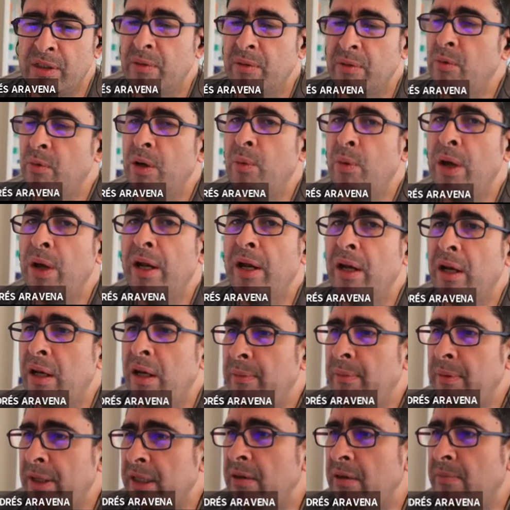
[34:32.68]
We are
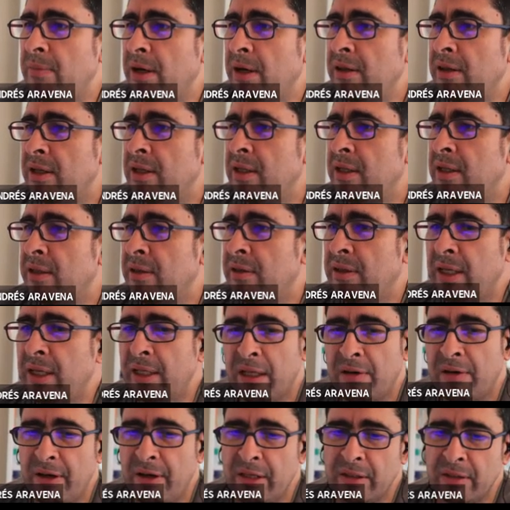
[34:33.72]
limited by the
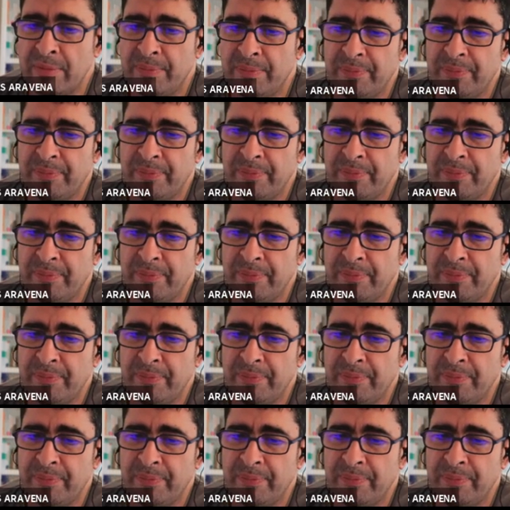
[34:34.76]
database.